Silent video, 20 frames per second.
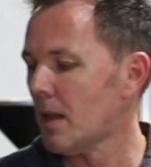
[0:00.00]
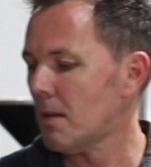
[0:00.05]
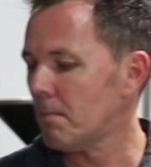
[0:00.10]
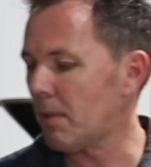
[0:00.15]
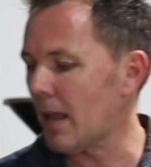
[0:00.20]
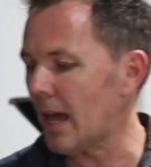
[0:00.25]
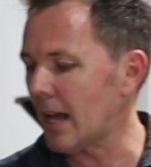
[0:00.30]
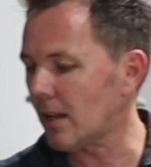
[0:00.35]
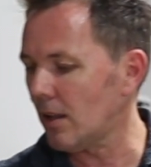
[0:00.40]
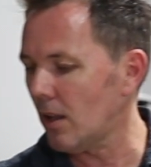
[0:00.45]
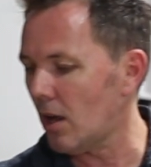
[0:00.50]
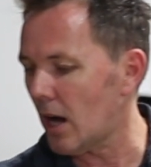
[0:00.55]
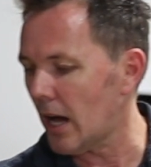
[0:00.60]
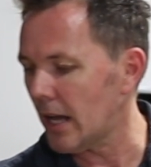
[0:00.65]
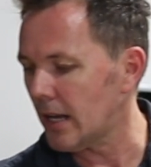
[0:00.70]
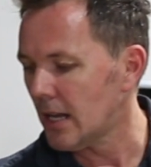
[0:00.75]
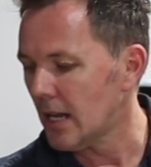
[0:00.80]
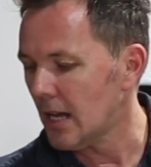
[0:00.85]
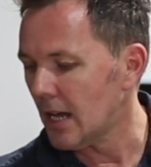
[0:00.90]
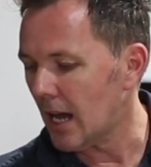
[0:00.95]
black
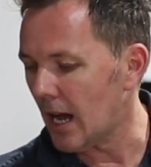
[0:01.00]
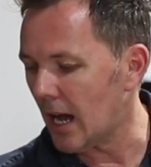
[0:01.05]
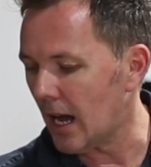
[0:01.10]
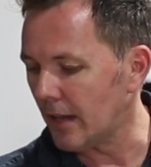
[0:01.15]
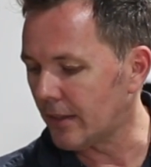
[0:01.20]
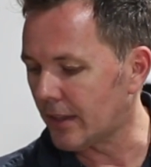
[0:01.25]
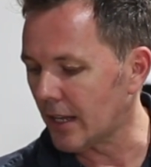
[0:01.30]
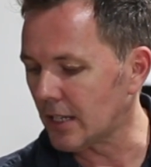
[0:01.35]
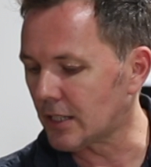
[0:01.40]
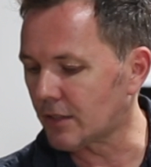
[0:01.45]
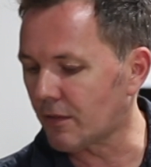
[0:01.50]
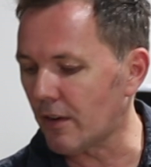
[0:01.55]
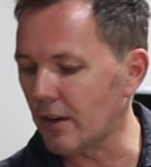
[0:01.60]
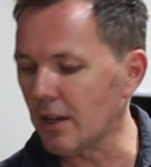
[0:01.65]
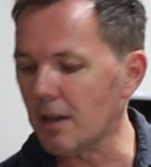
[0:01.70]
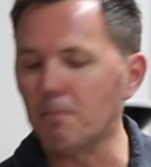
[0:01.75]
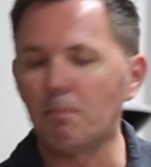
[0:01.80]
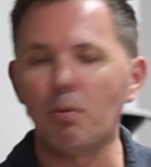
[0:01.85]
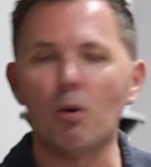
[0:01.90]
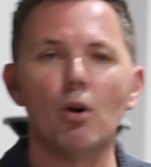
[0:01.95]
light, then it's
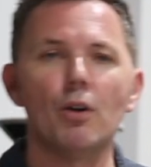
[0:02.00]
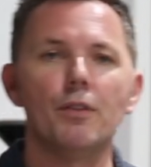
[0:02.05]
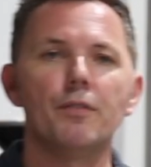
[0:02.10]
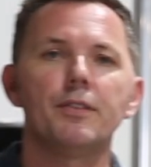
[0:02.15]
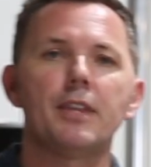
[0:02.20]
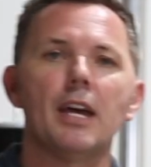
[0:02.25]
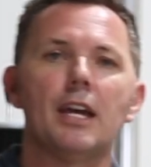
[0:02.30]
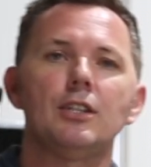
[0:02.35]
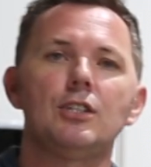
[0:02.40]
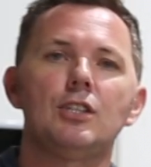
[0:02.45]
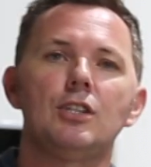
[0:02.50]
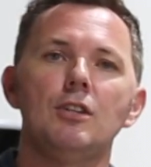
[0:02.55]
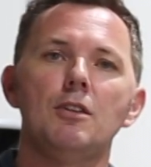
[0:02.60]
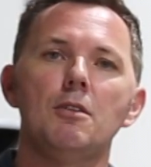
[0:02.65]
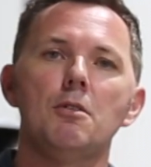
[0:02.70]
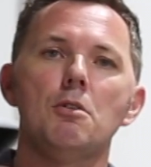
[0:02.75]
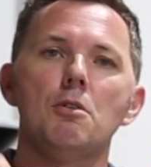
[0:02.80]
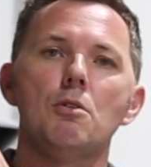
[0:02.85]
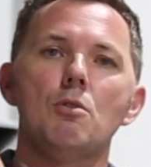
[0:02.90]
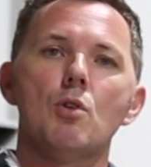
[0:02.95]
very important that
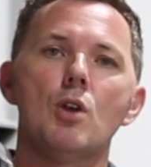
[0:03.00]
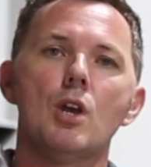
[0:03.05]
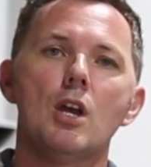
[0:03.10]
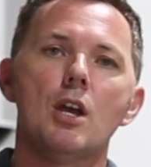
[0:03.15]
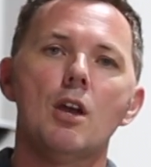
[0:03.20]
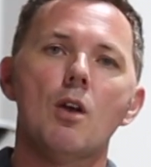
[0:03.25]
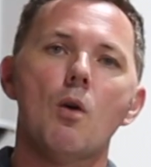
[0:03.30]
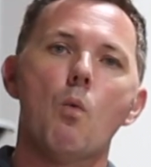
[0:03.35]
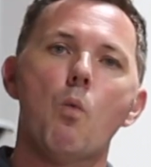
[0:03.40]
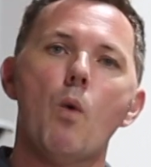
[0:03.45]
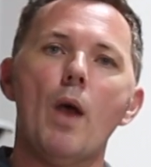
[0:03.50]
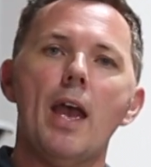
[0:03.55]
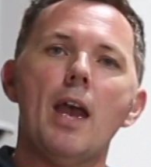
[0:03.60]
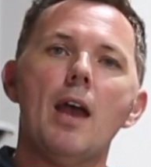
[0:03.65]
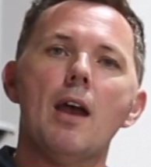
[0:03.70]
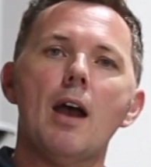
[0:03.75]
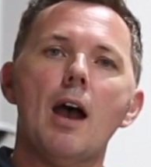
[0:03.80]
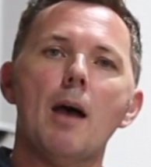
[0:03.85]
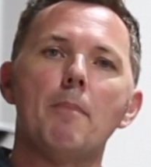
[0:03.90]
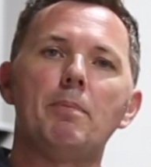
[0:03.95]
you
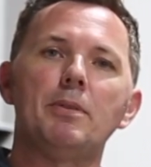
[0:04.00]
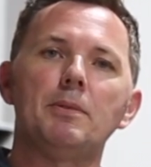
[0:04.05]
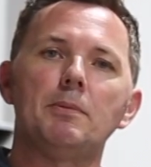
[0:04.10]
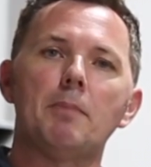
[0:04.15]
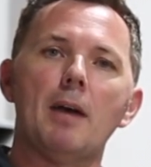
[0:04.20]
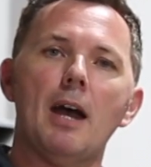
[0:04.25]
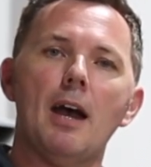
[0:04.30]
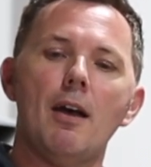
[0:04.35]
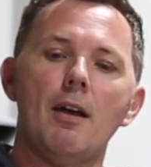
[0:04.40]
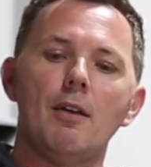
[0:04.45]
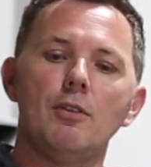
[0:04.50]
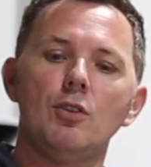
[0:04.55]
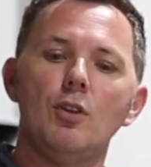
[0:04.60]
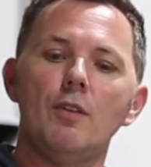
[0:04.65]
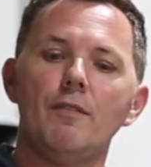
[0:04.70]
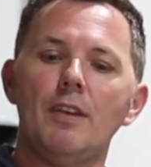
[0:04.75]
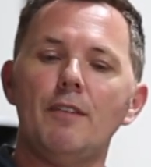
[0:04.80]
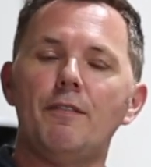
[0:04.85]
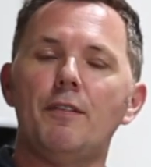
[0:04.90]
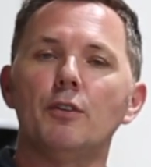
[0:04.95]
wear
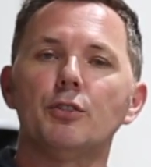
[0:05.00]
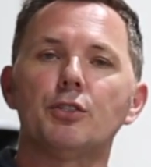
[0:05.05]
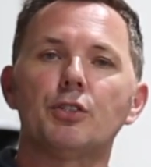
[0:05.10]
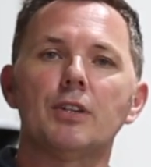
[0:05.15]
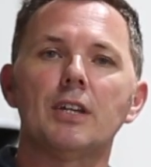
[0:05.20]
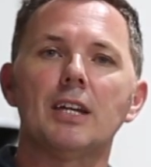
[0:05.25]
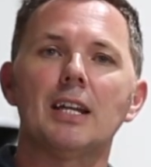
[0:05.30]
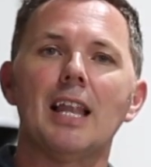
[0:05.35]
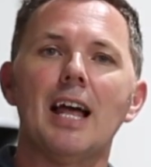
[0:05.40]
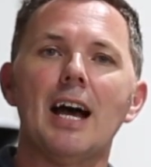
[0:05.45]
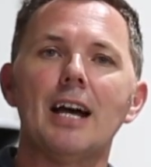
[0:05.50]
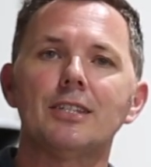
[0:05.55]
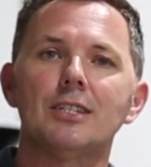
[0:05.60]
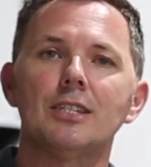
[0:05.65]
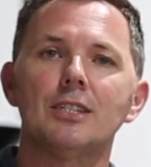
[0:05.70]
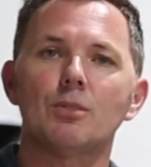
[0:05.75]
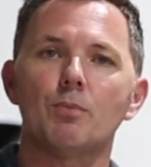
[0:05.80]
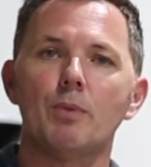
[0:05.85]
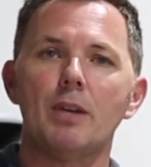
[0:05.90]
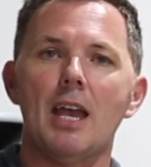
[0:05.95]
UV filtering
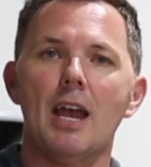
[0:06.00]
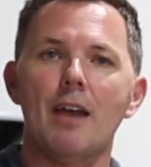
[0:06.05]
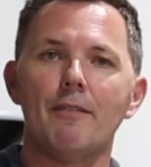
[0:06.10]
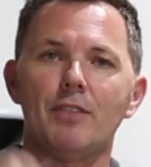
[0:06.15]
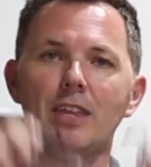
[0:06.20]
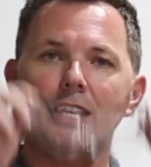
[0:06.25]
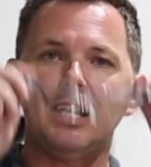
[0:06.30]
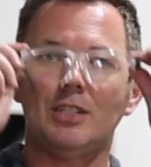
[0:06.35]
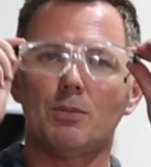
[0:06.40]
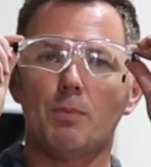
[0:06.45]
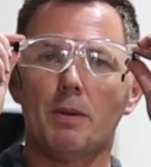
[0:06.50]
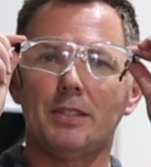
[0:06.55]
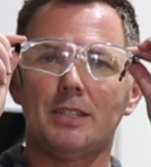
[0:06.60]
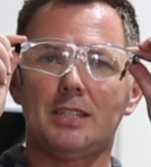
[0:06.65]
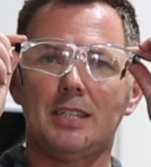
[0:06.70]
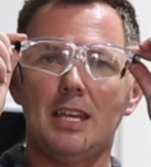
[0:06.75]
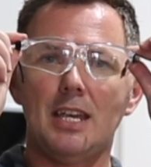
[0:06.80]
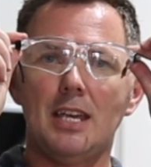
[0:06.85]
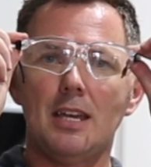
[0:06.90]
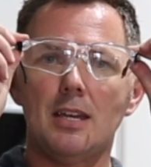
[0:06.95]
glasses. We have these
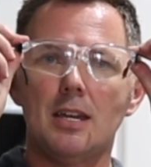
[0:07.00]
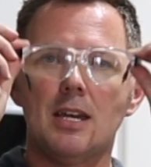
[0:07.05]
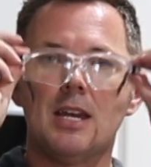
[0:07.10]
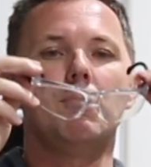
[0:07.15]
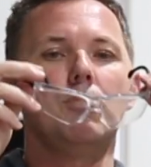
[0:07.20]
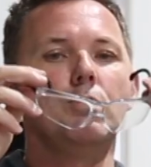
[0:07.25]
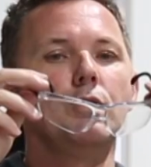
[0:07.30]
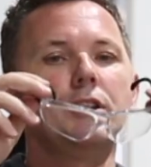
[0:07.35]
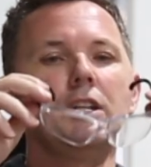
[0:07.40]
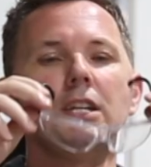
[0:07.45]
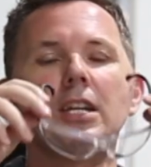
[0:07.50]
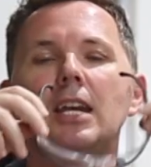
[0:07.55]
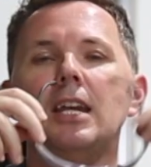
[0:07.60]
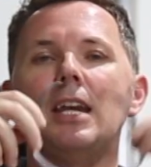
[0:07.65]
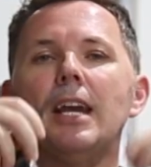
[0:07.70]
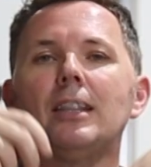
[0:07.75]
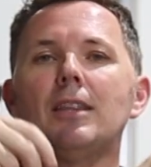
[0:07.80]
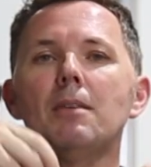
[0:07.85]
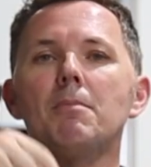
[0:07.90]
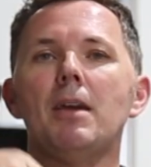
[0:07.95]
ones here. Look, you can
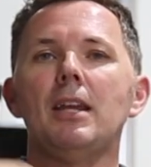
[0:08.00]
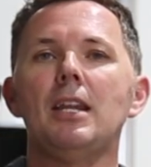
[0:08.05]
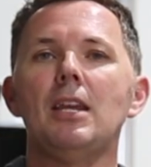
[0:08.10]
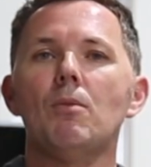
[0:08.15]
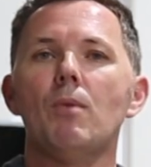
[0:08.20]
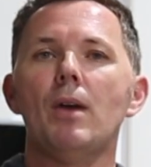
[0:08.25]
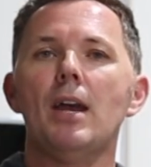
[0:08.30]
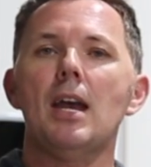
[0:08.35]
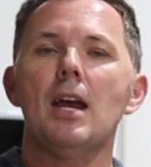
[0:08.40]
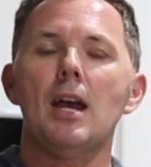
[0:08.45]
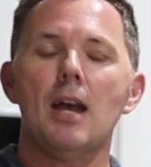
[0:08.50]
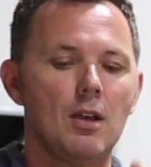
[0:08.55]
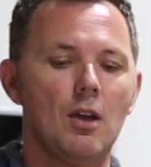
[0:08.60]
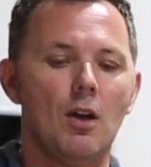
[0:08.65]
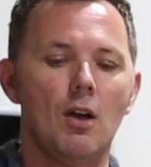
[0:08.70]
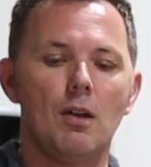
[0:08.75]
get them anywhere.